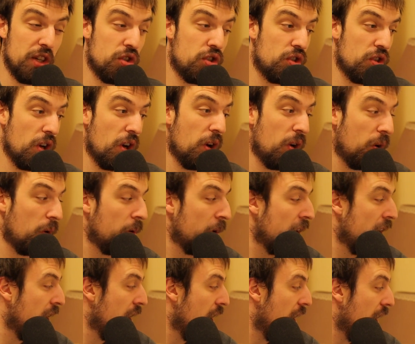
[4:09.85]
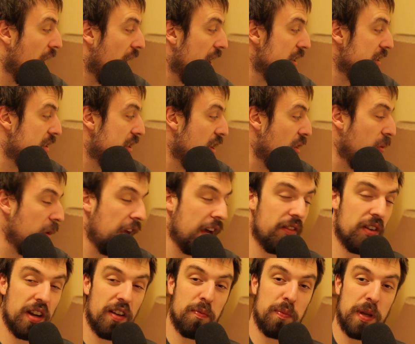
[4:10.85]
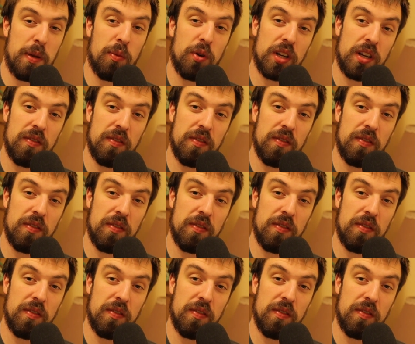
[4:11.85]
So until we have enough people